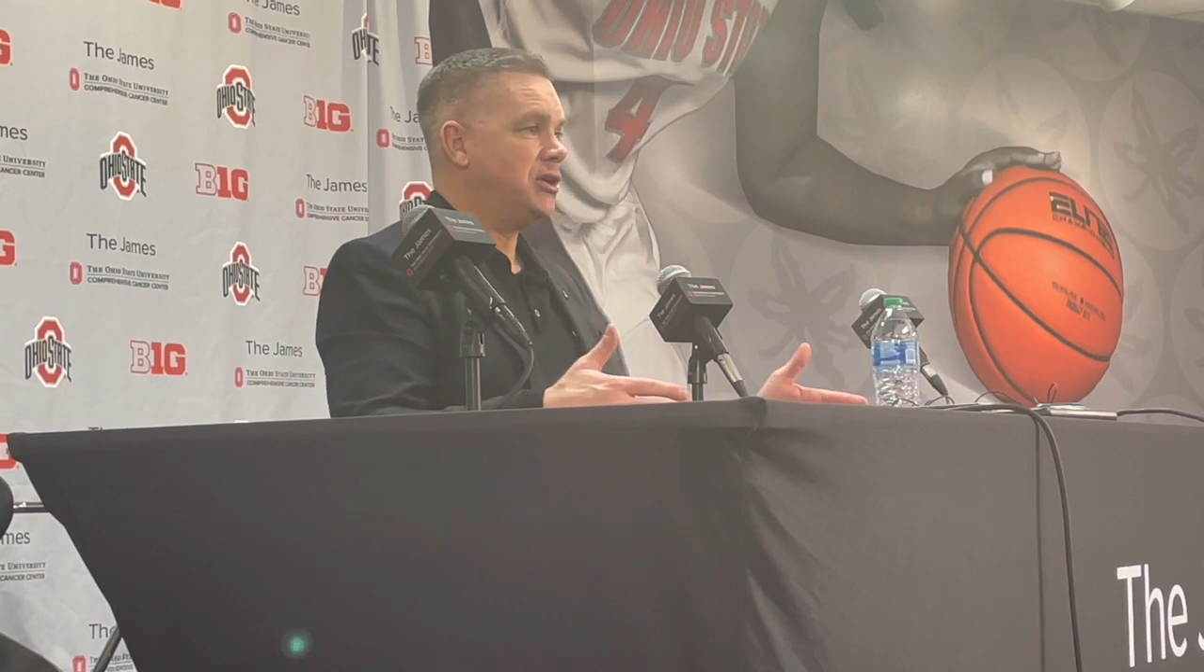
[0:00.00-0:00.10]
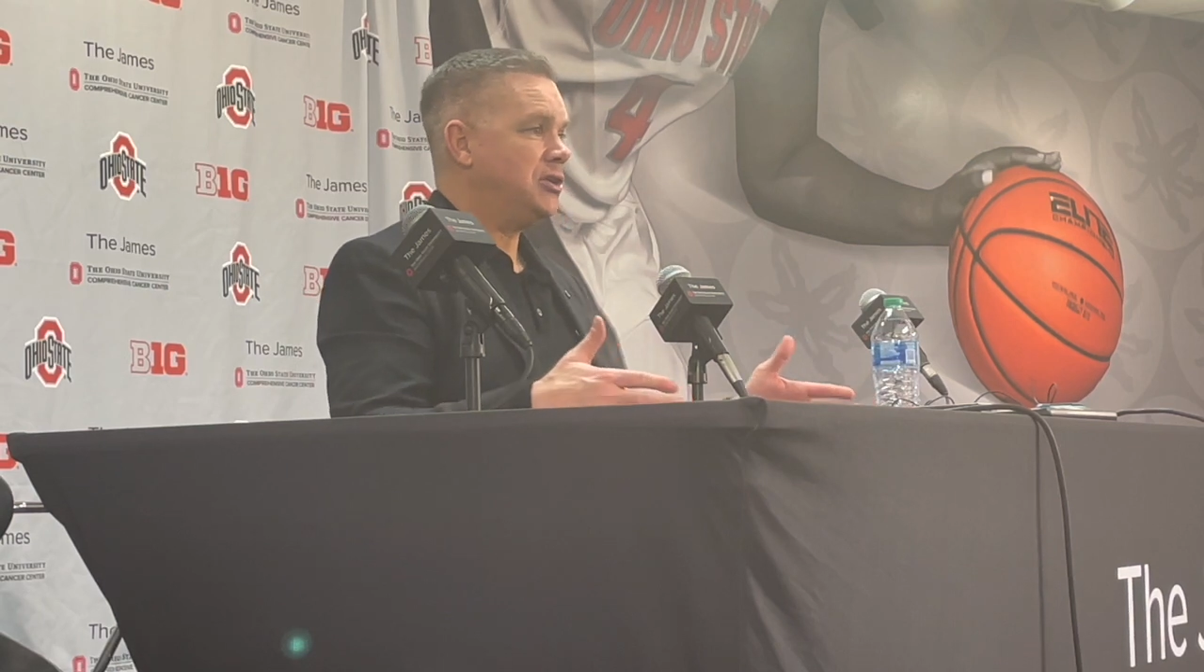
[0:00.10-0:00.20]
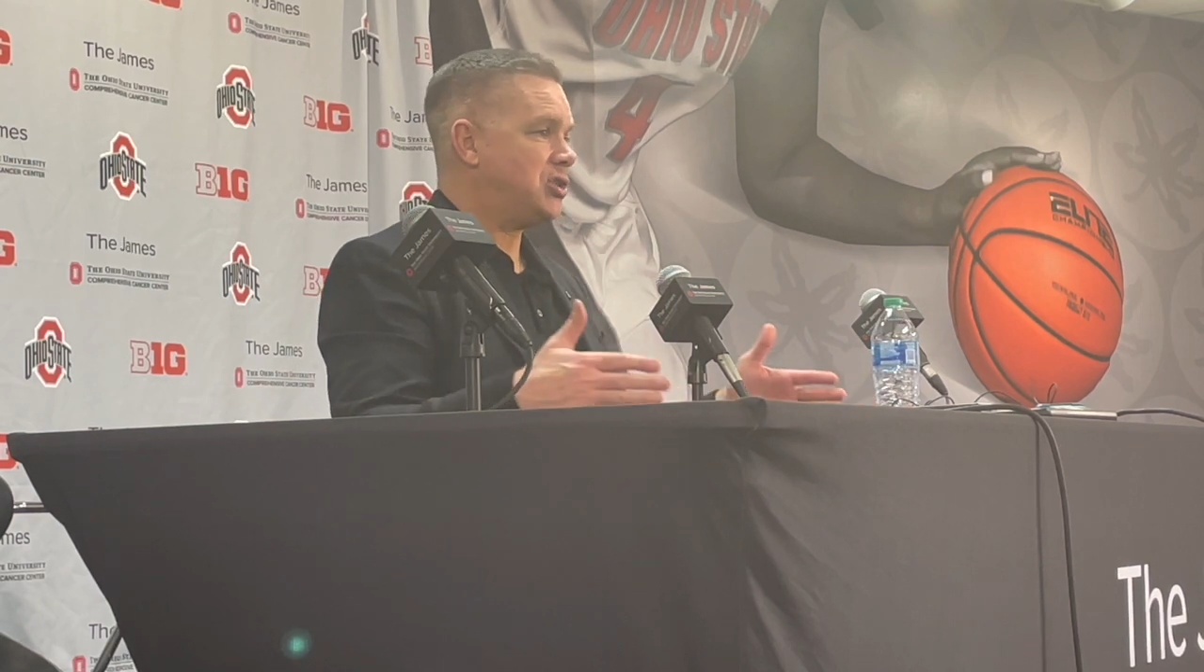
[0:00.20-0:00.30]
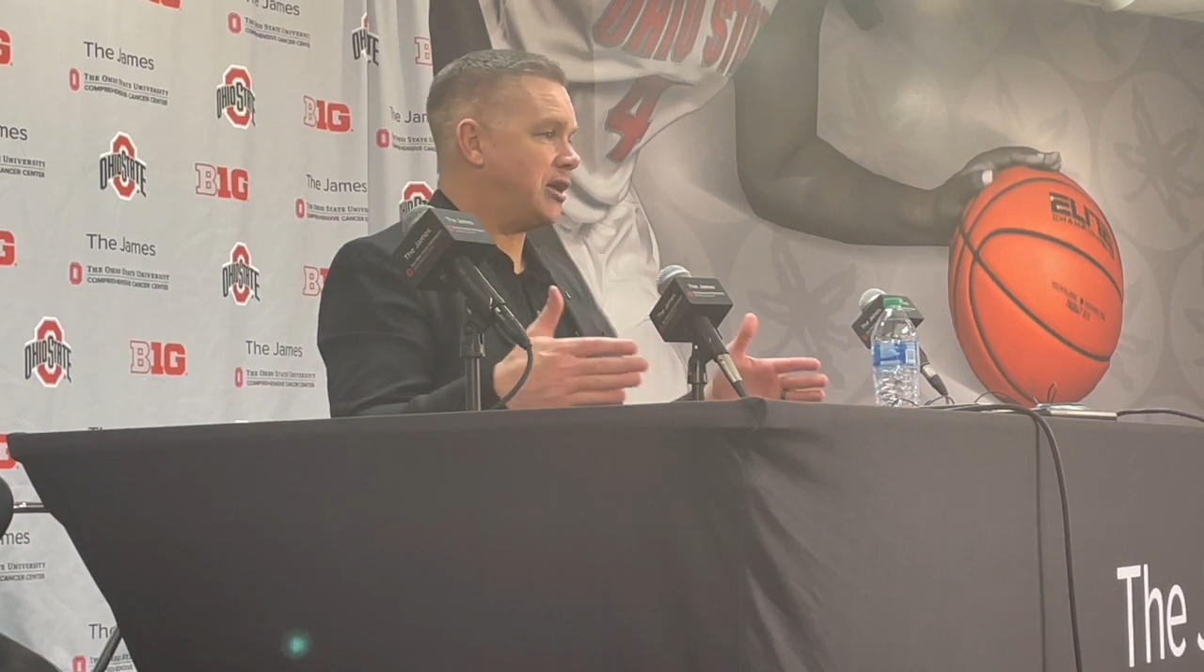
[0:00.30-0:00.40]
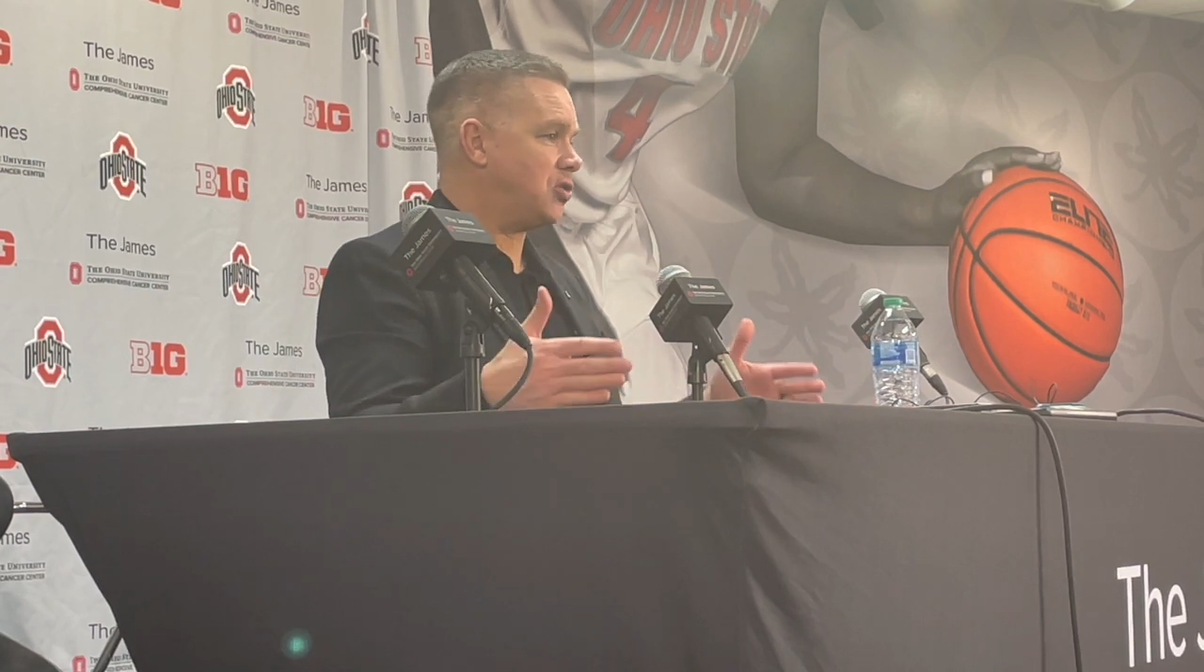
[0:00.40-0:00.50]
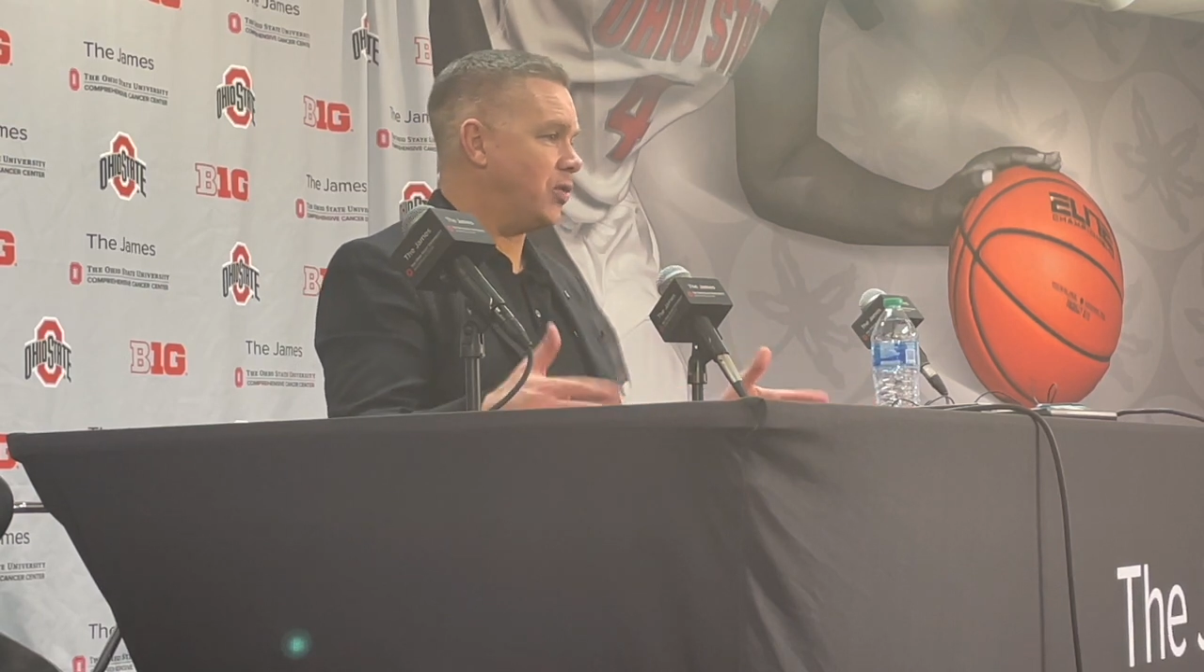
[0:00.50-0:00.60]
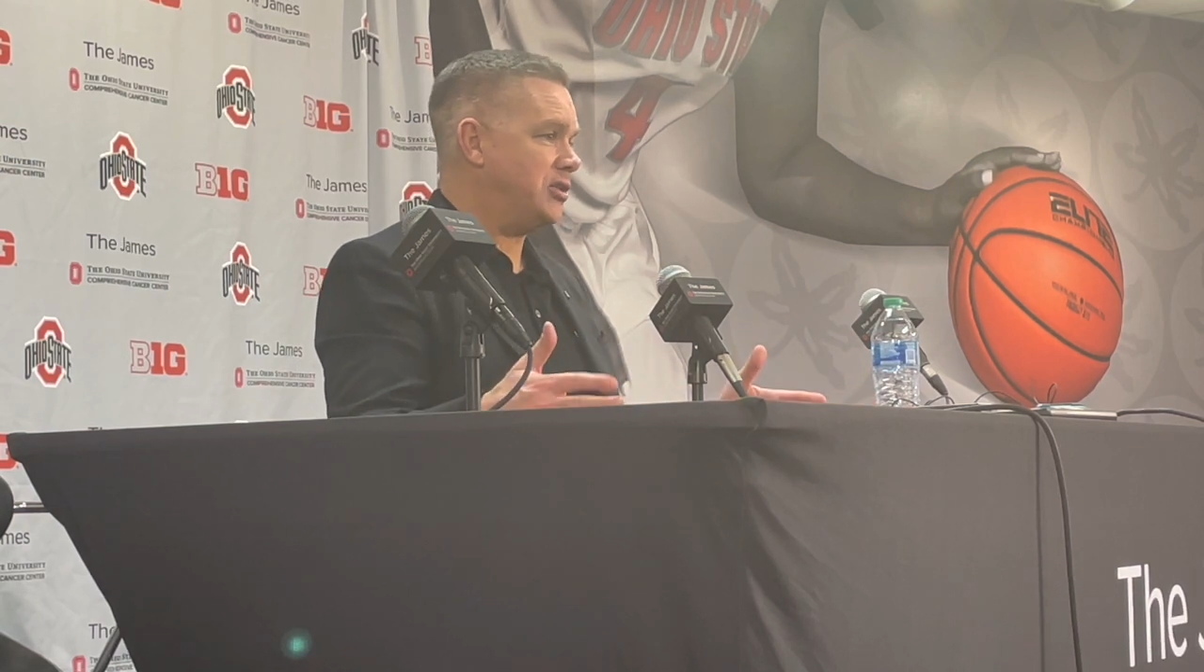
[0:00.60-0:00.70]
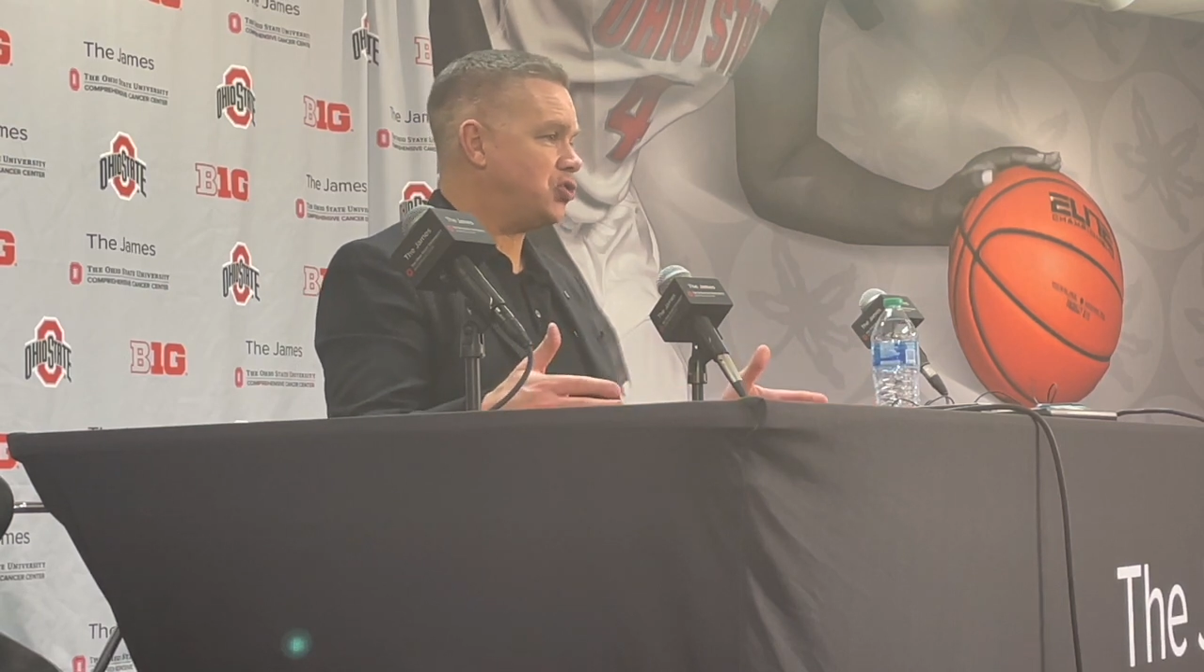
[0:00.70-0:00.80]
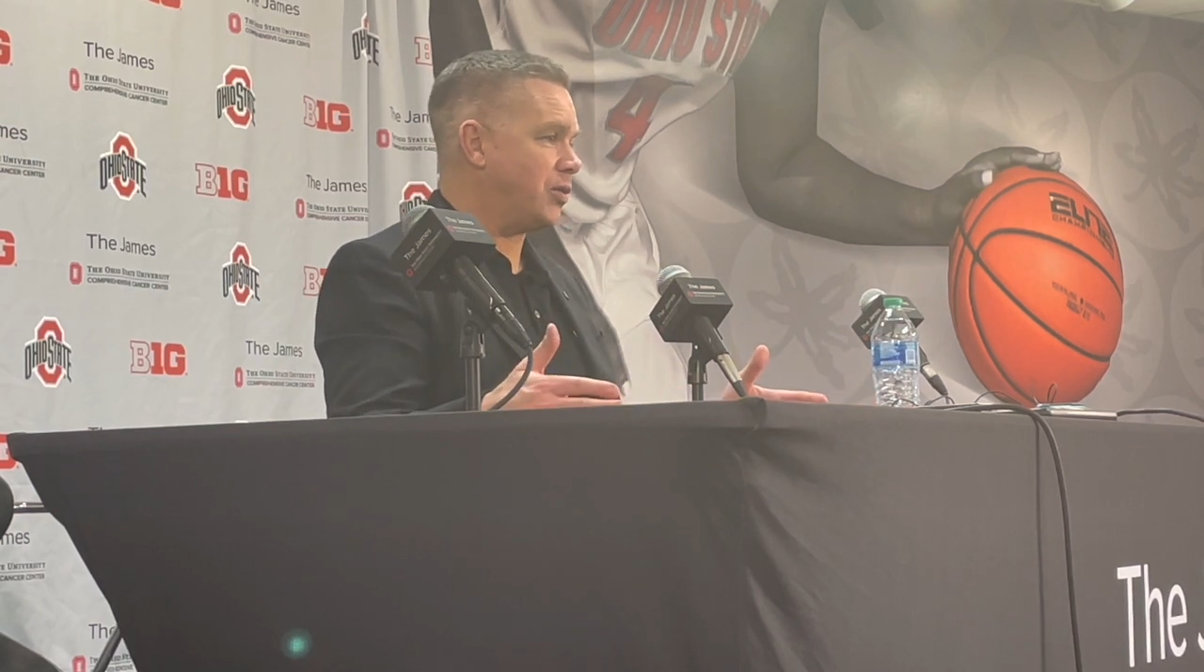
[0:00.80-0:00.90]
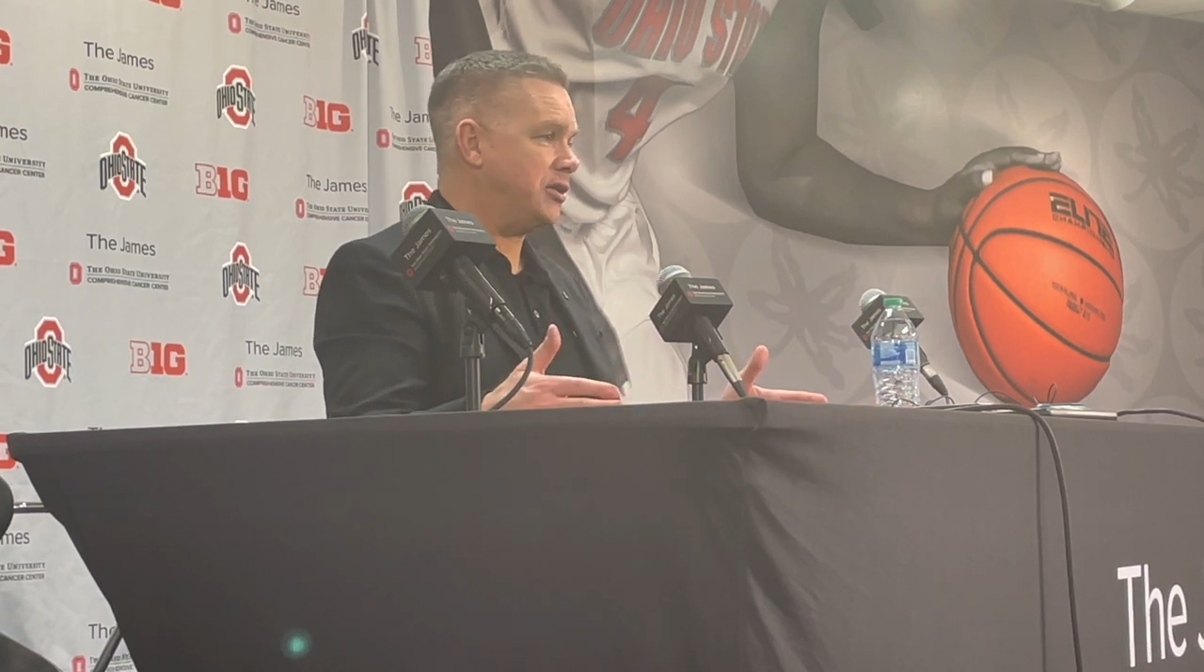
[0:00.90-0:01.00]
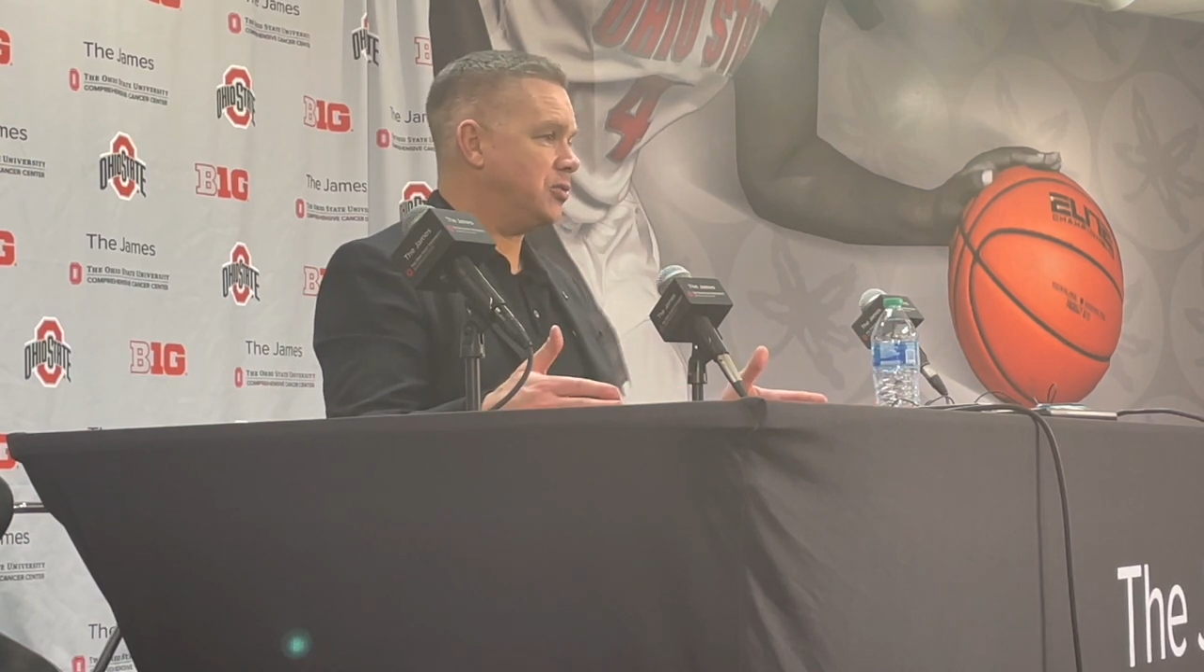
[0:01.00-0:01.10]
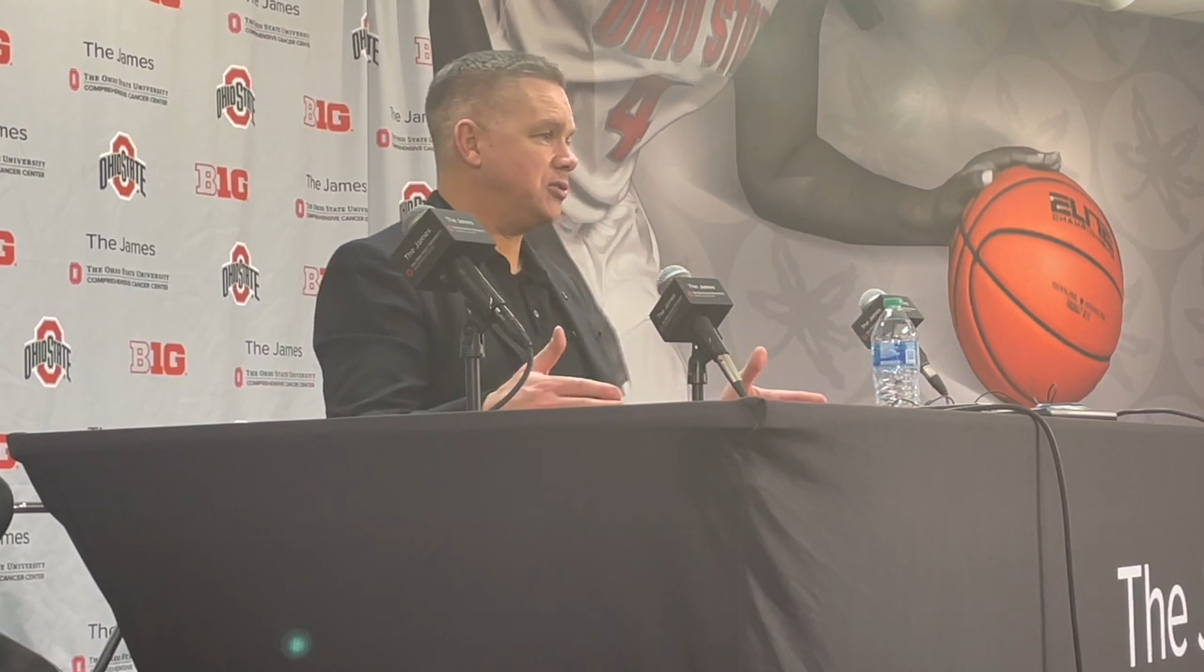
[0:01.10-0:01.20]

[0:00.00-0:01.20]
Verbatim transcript: He's got a great trainer,